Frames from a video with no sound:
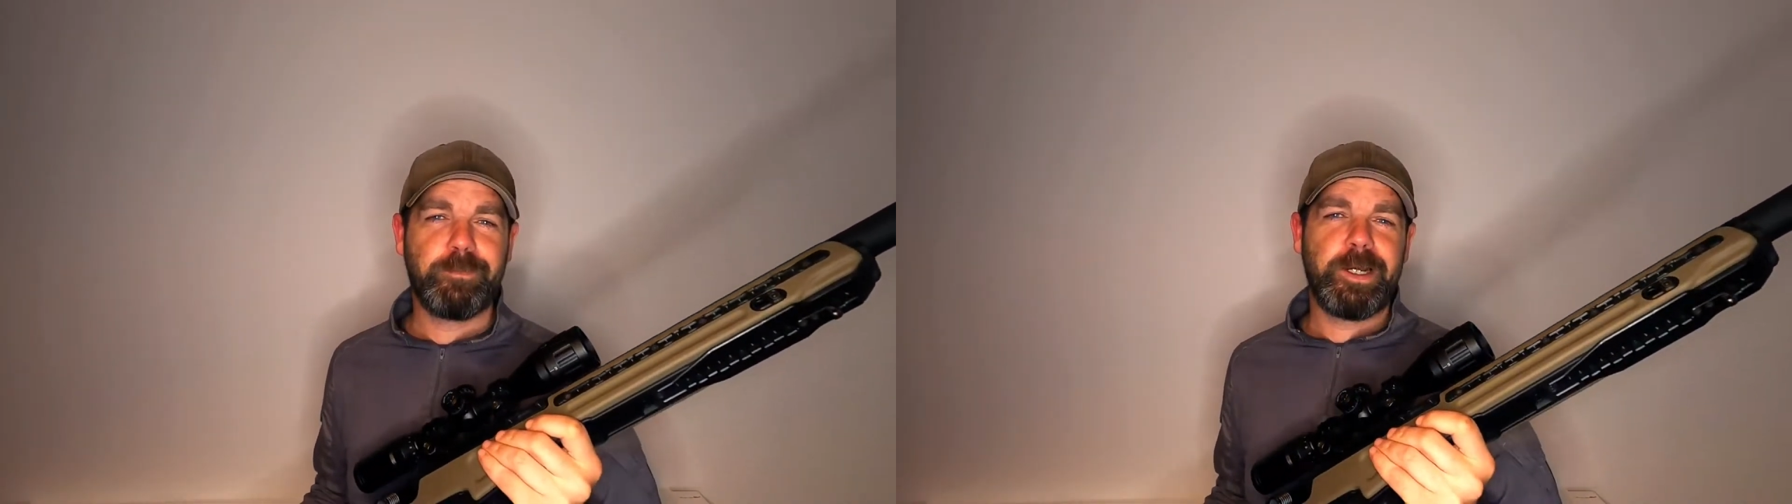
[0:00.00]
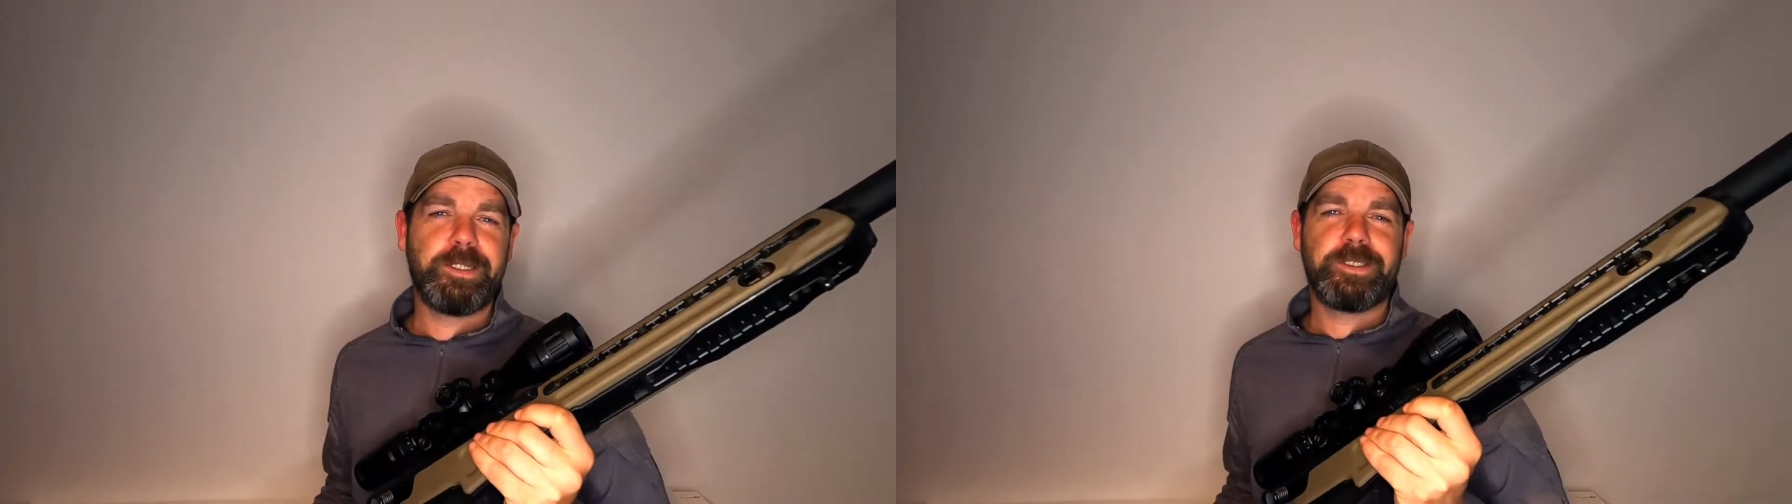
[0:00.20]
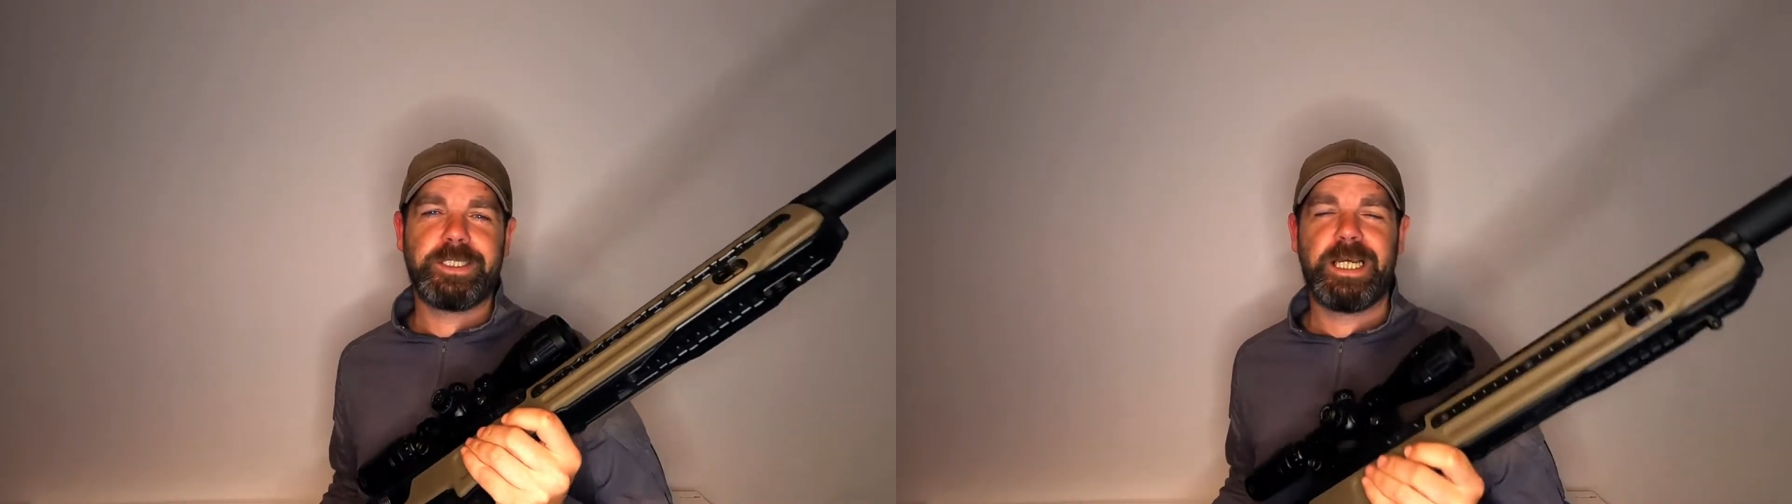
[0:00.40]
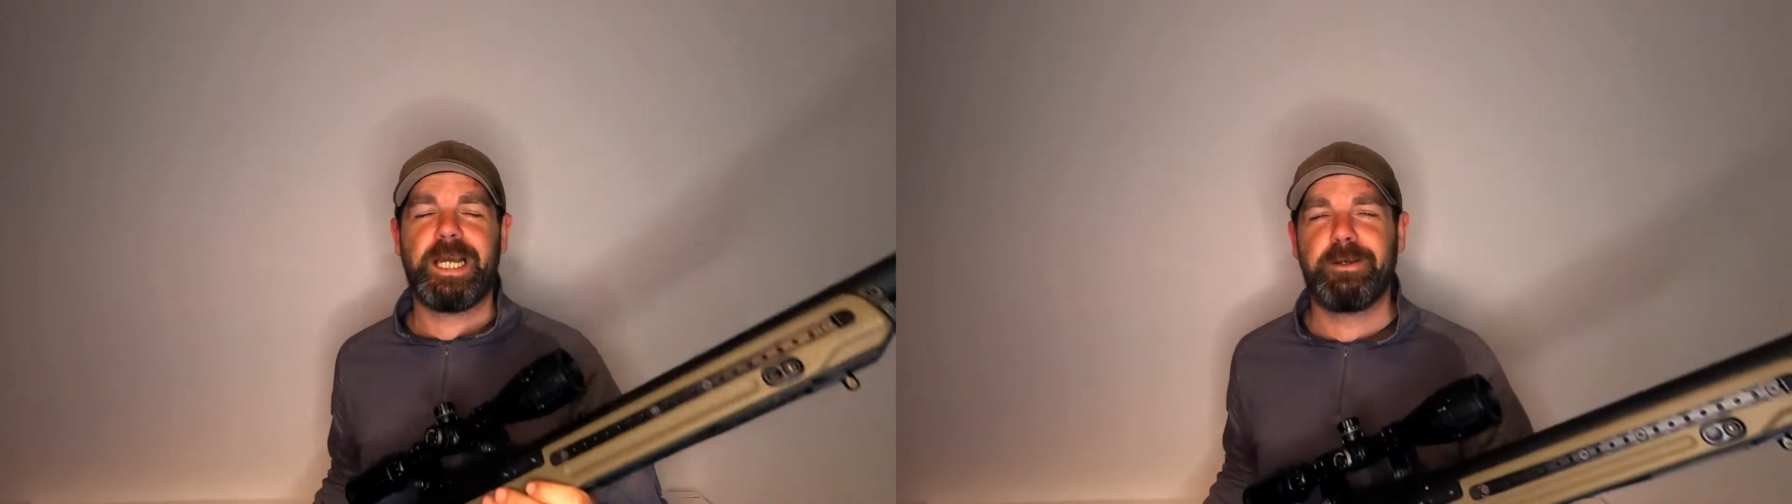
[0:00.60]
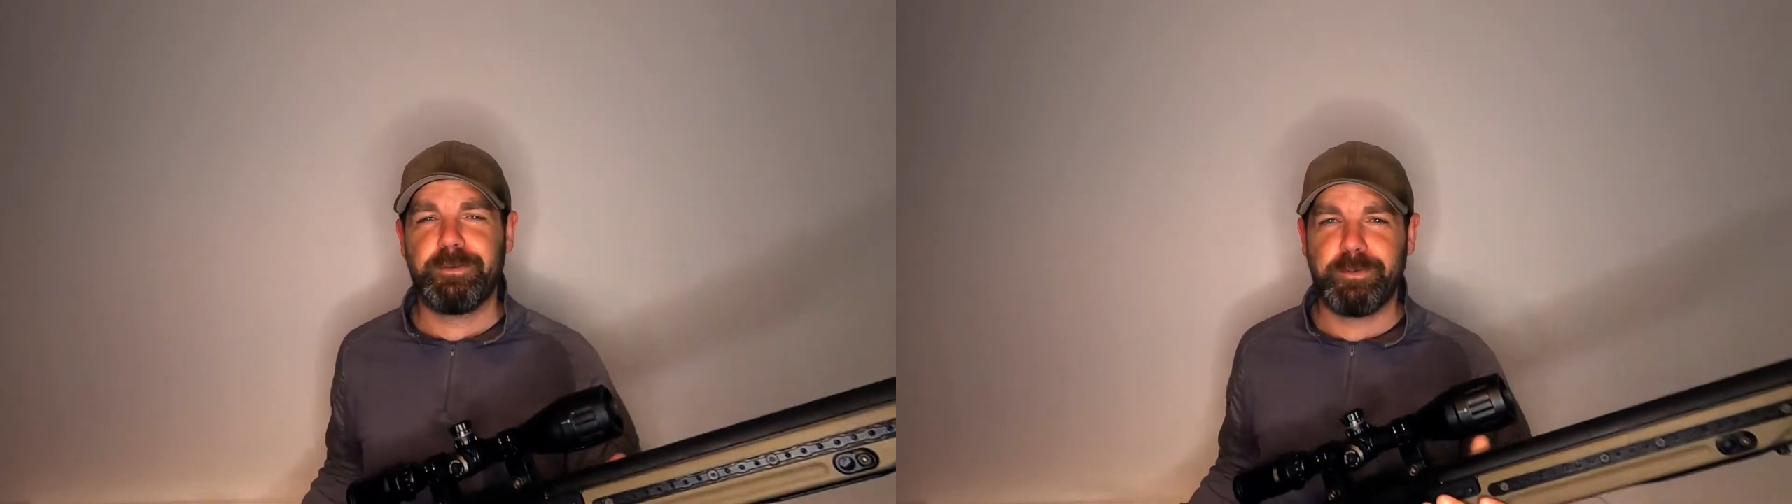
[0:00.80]
went to
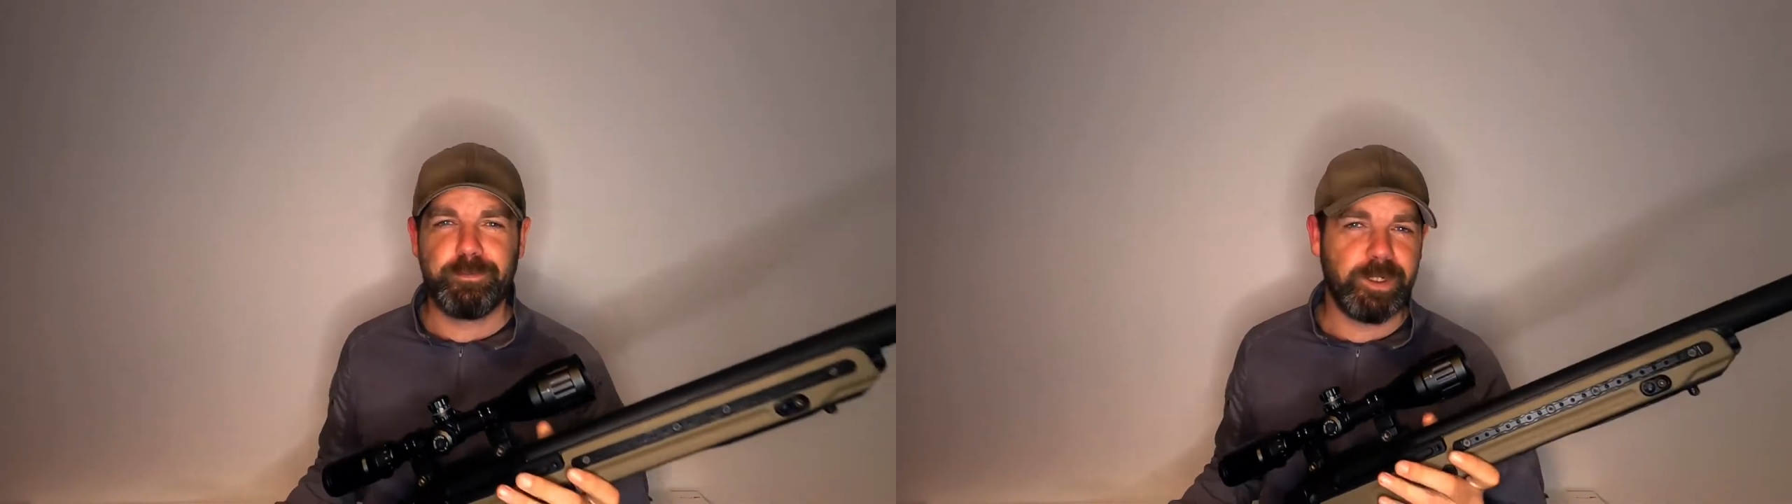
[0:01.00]
town